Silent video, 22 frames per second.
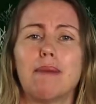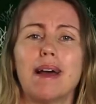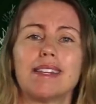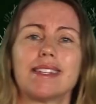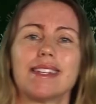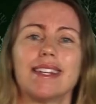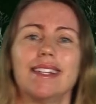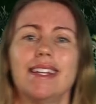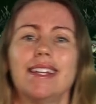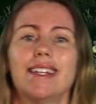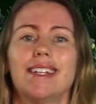
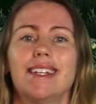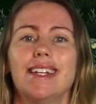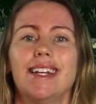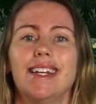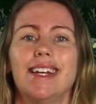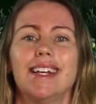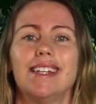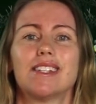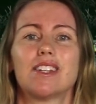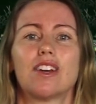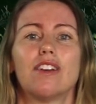
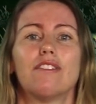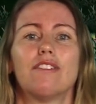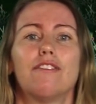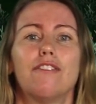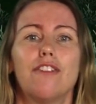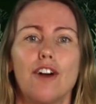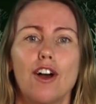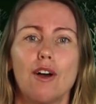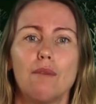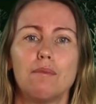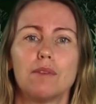masculinity is
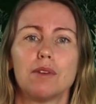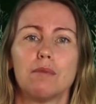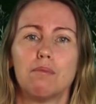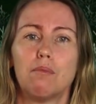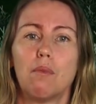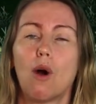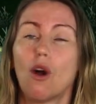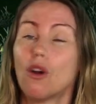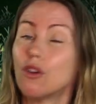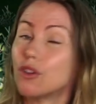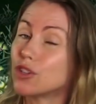confirmed
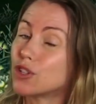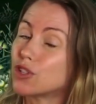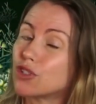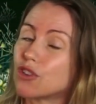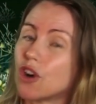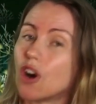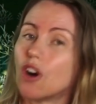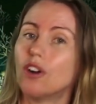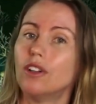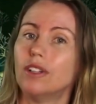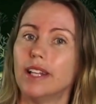most
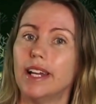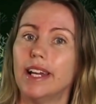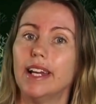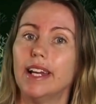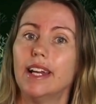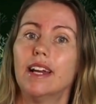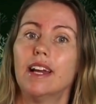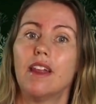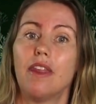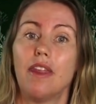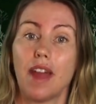
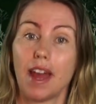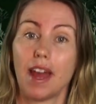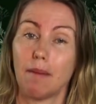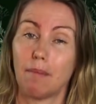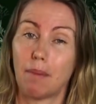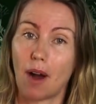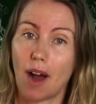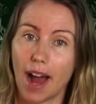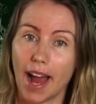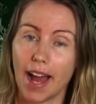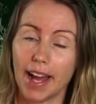strongly
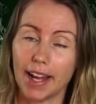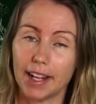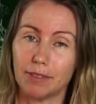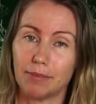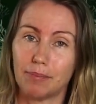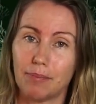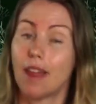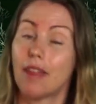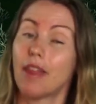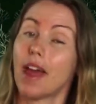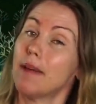thereby.
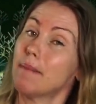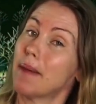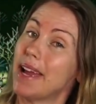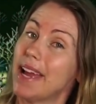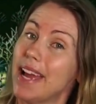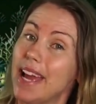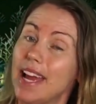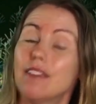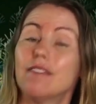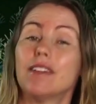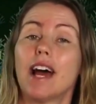They may
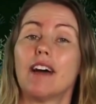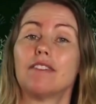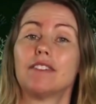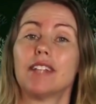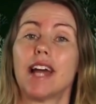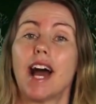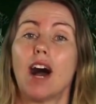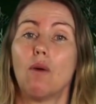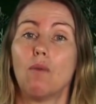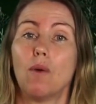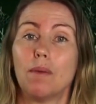even have
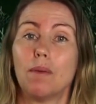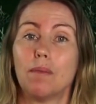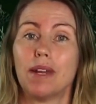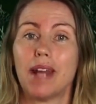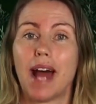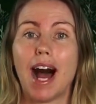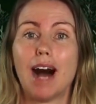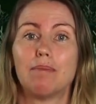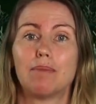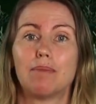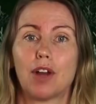to help
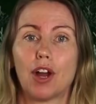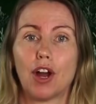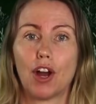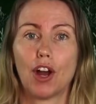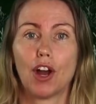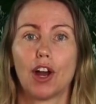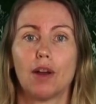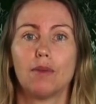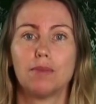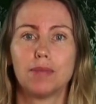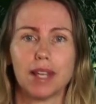women up
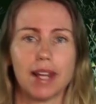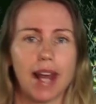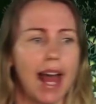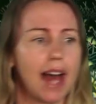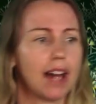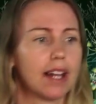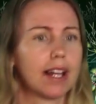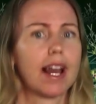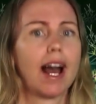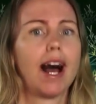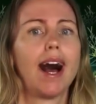curbs and
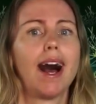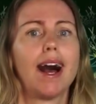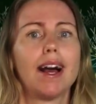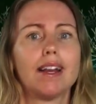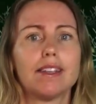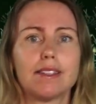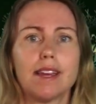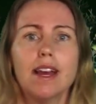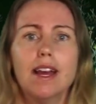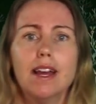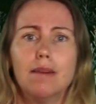out of
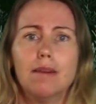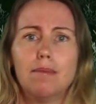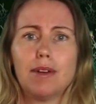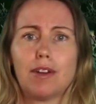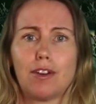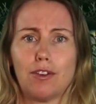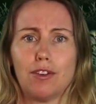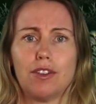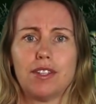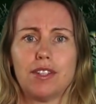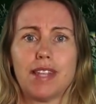cars
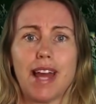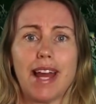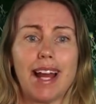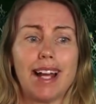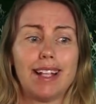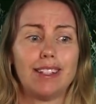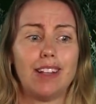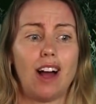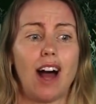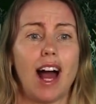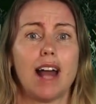because they
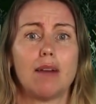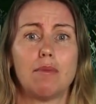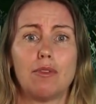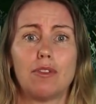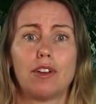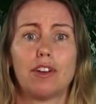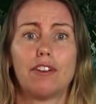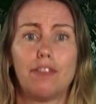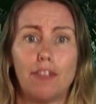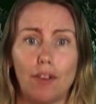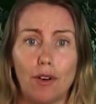are
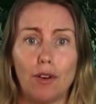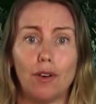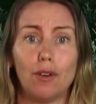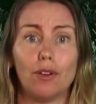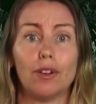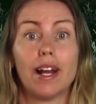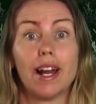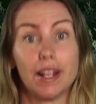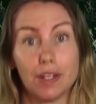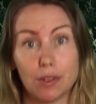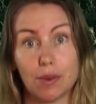liable to
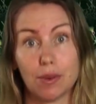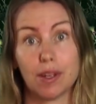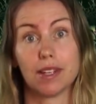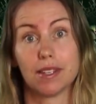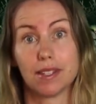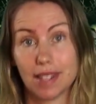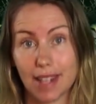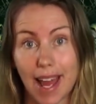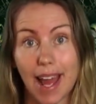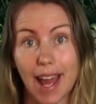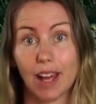fall and
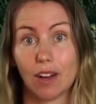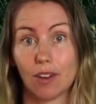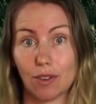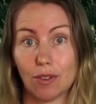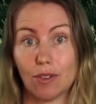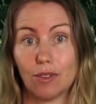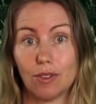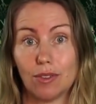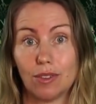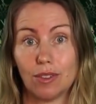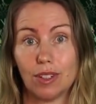twist an
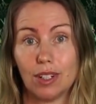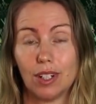ankle.